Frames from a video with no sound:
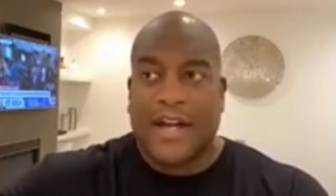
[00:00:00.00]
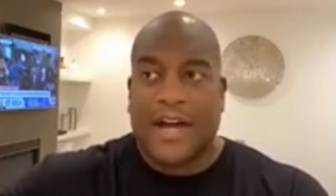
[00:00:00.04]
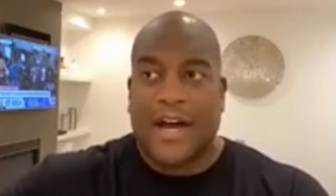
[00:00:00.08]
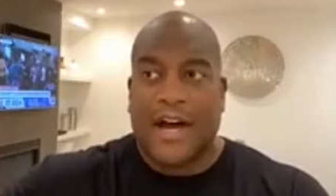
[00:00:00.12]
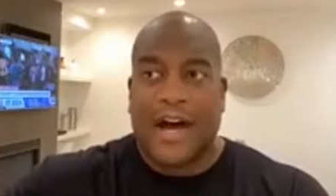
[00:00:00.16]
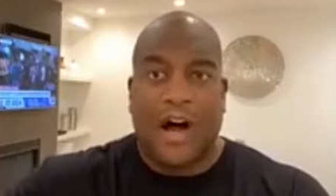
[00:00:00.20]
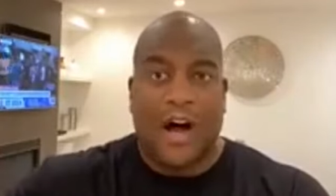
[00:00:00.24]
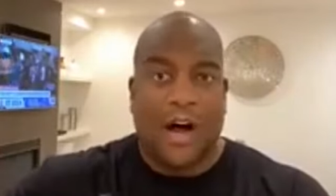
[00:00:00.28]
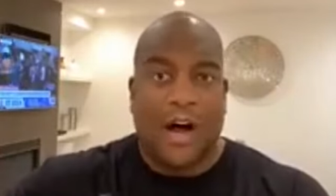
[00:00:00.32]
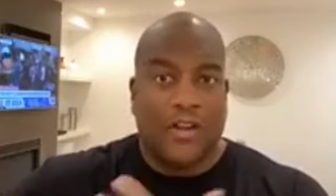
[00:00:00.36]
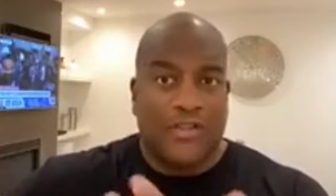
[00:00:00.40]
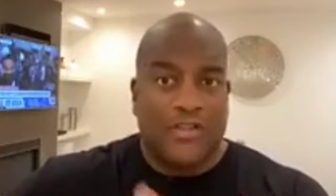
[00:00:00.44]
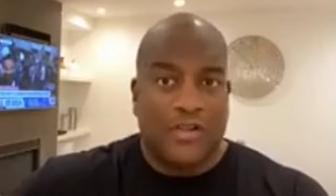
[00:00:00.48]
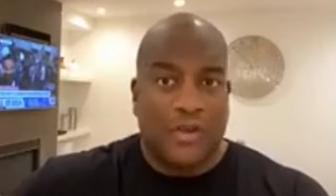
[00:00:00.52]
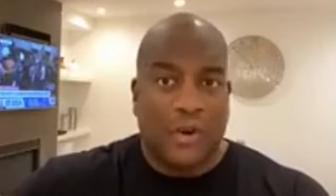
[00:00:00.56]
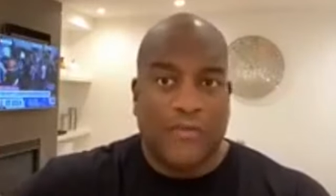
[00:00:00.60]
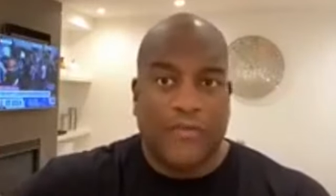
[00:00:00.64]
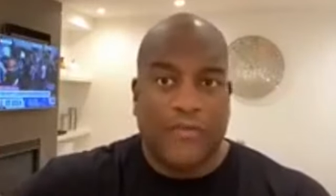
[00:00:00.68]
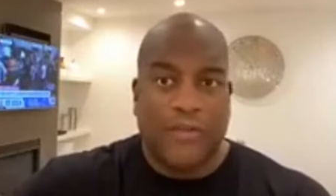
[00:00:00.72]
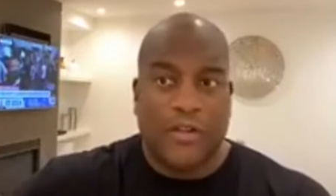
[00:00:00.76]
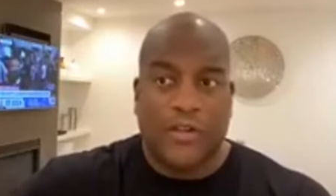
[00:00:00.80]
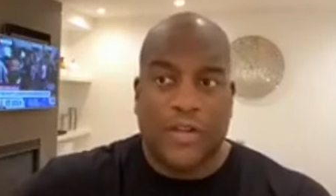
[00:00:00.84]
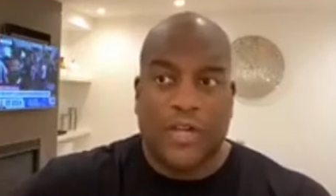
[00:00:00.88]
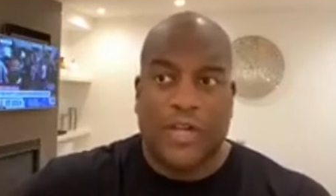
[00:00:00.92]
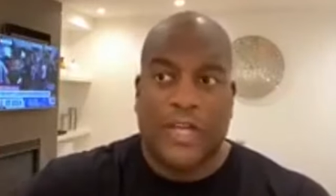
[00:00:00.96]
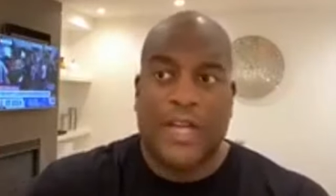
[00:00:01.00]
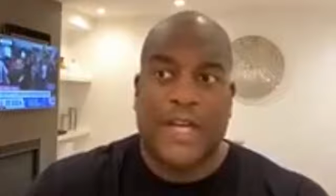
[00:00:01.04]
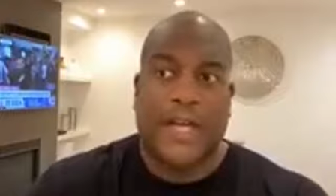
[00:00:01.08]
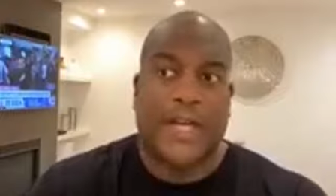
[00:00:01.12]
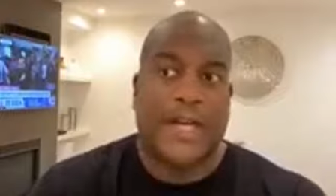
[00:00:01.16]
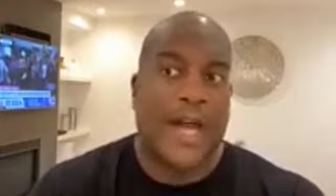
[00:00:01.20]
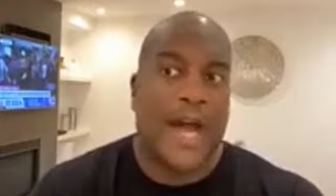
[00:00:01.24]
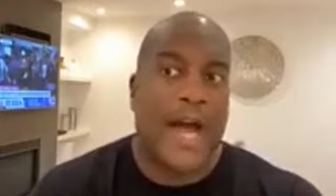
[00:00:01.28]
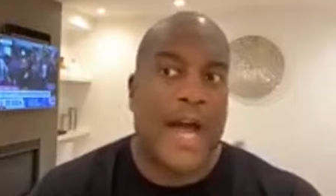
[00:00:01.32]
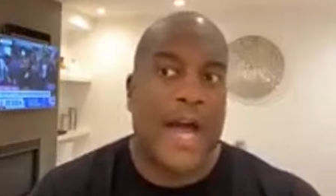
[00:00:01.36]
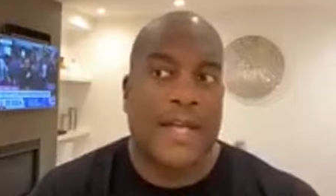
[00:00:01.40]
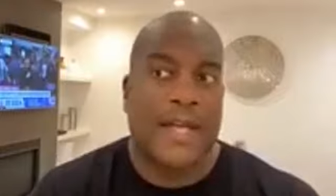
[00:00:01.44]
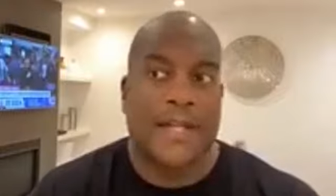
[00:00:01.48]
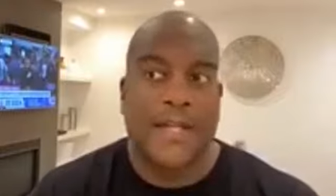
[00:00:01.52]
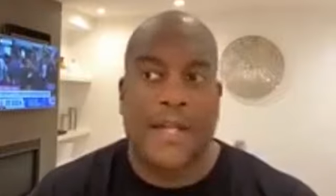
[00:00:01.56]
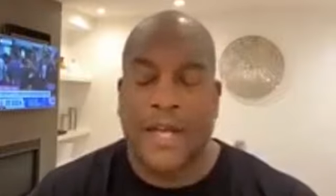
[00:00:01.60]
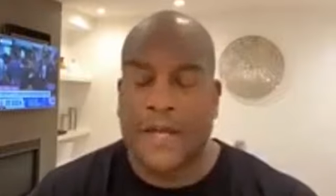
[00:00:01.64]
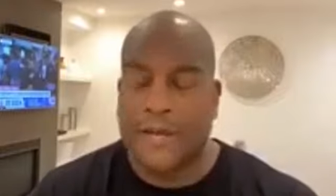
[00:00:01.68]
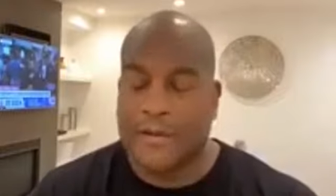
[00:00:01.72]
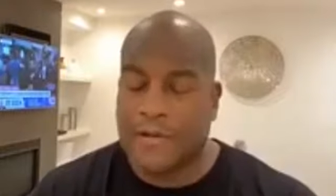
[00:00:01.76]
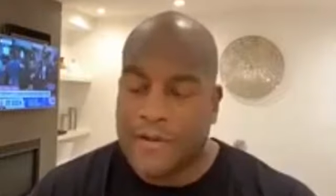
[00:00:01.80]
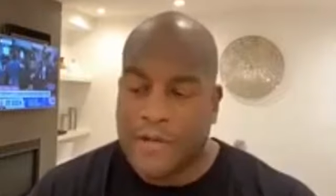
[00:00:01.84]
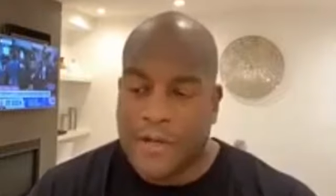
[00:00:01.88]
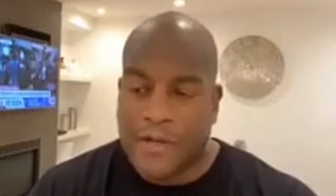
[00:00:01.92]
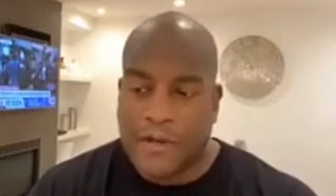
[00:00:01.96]
Uh, also, if you look at a guy
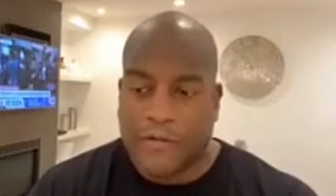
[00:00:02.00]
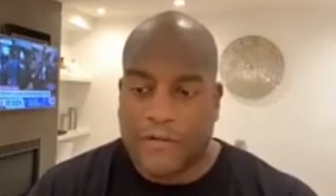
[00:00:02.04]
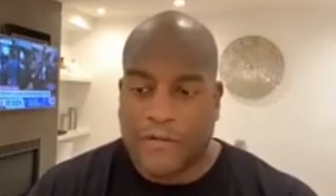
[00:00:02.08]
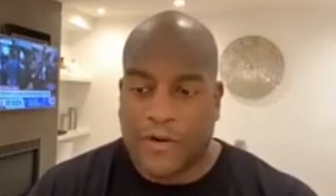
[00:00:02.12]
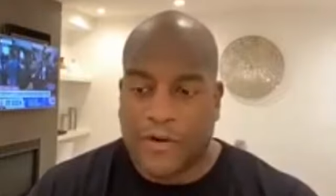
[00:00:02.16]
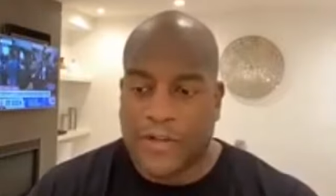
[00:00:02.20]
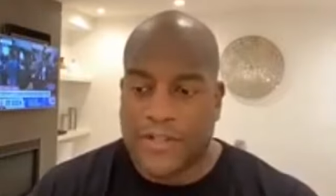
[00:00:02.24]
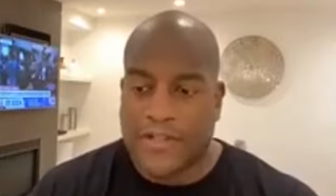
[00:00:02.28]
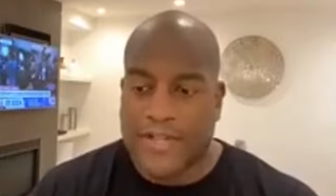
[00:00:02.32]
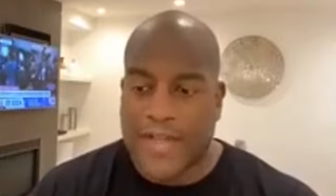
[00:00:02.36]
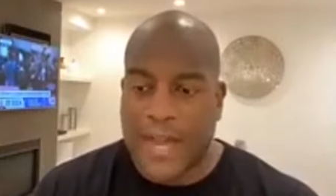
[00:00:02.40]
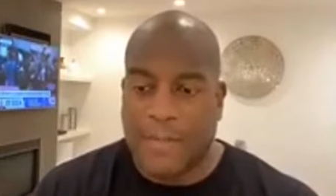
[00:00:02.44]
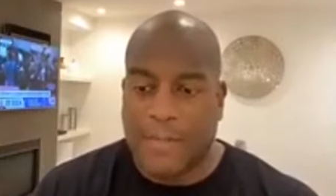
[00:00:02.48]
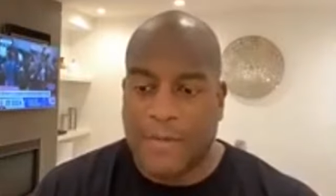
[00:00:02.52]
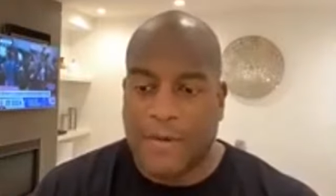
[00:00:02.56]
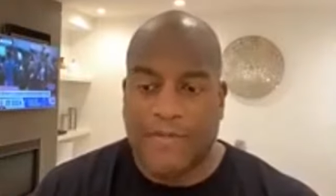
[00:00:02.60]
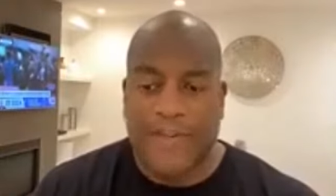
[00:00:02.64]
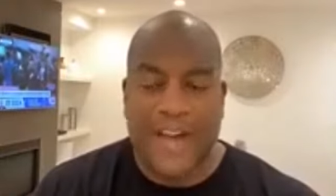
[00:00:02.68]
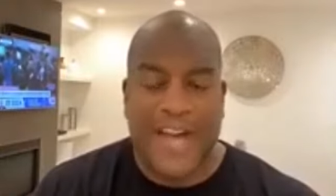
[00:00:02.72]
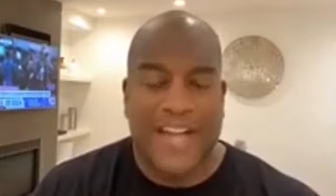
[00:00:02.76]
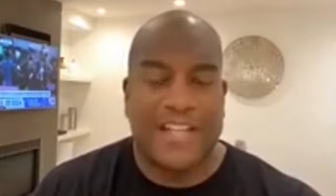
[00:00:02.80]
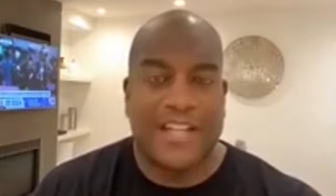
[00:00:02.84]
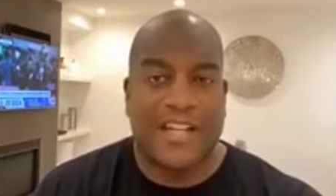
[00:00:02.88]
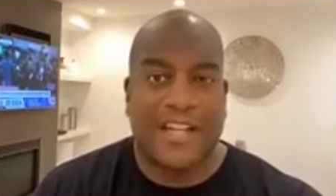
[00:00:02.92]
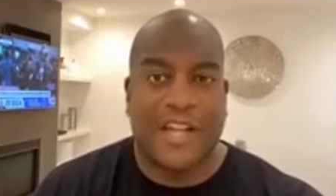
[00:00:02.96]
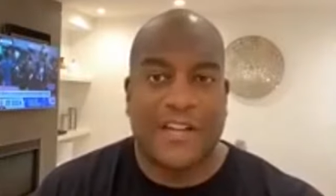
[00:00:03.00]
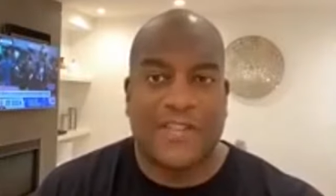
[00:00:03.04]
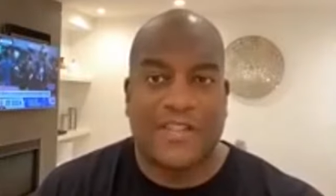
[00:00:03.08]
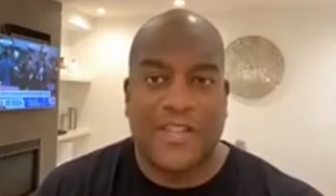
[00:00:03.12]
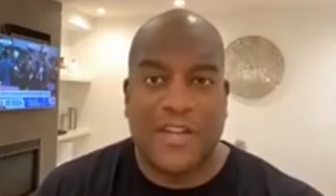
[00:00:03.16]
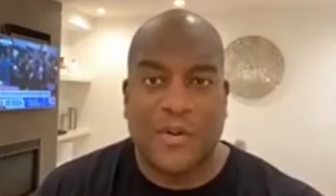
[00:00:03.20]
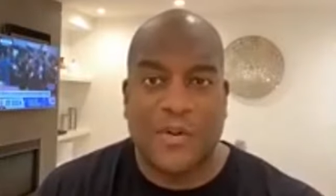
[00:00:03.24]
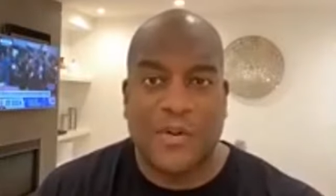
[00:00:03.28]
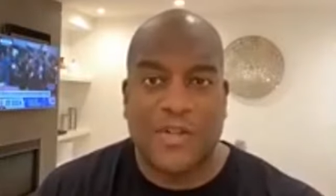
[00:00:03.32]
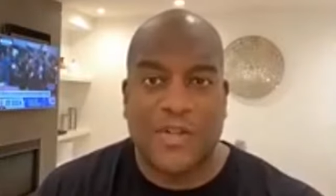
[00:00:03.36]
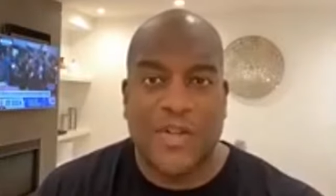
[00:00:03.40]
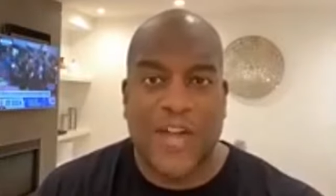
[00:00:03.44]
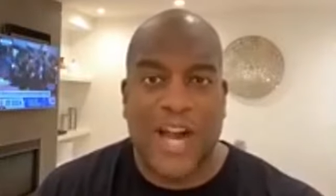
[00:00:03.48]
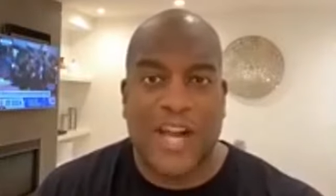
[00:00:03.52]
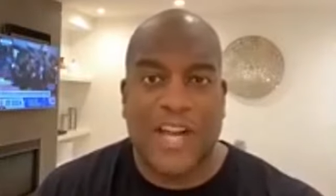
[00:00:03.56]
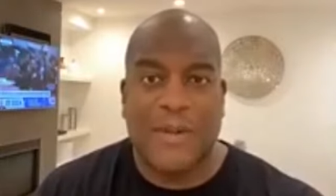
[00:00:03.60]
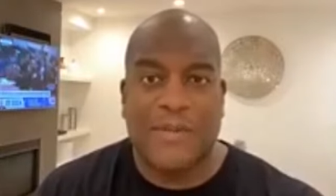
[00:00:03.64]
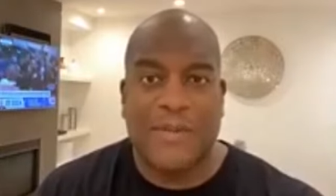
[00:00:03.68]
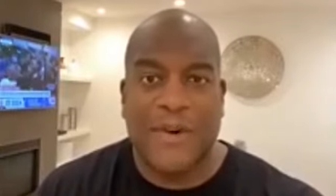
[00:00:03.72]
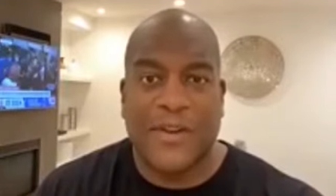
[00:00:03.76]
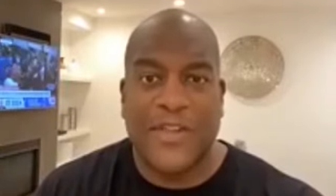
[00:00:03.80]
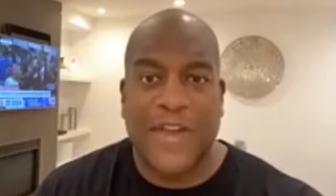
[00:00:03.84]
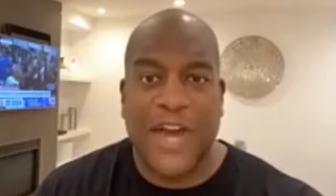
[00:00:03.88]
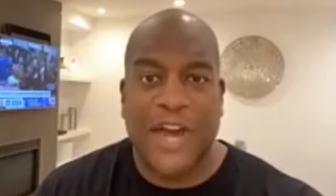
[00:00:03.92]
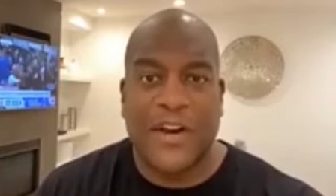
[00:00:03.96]
like, for example, Vasilevskiy, we were
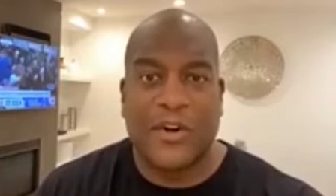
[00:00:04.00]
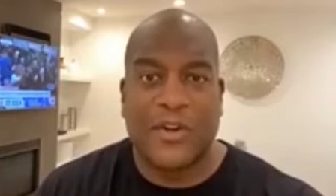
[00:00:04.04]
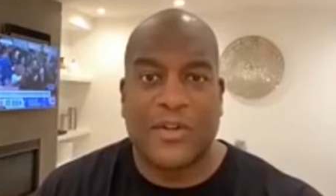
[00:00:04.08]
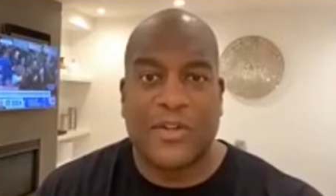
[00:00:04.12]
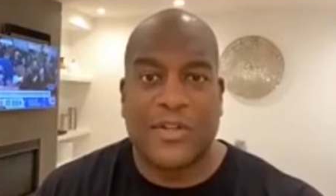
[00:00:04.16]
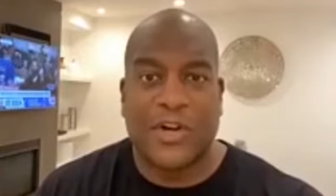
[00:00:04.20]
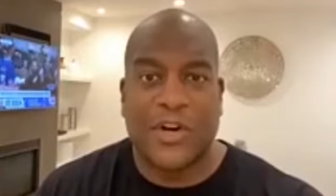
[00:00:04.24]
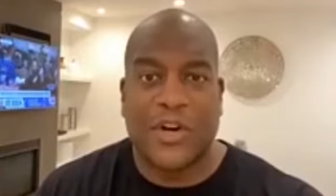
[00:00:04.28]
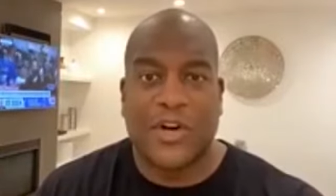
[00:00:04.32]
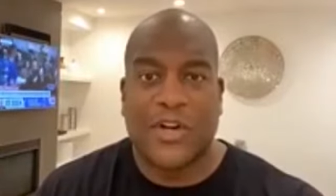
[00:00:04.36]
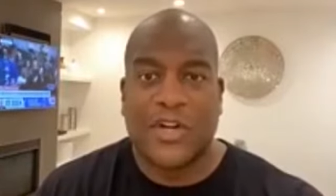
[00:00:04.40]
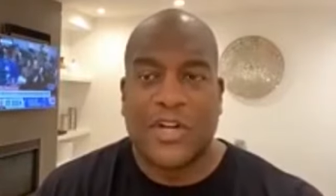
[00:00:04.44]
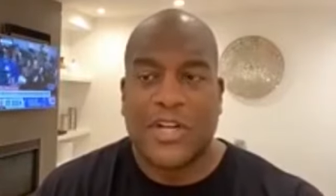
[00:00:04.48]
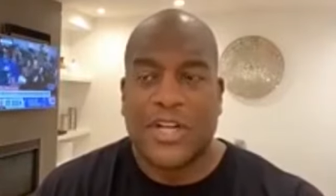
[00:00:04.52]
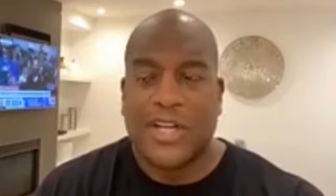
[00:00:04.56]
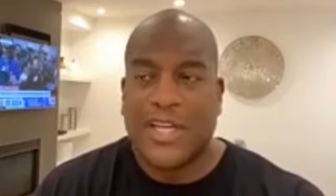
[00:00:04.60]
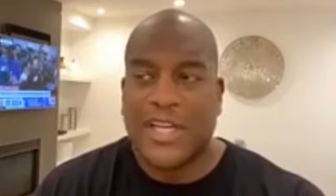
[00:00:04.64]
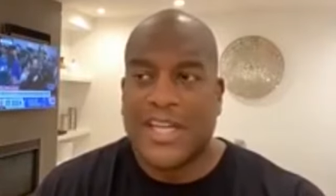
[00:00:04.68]
talking about that earlier.